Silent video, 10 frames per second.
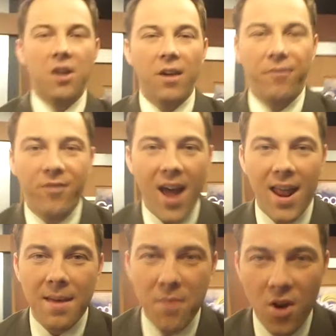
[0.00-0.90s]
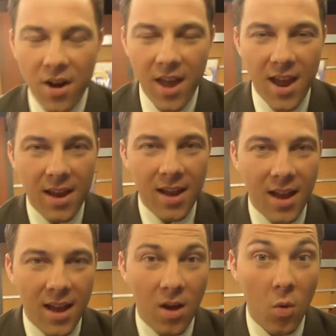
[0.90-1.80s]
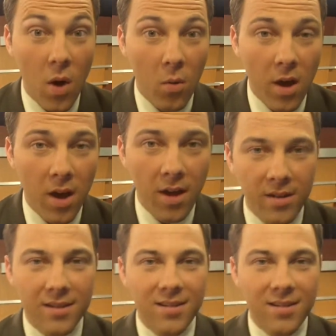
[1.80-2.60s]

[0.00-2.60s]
Good Friday morning. Whoop, whoop.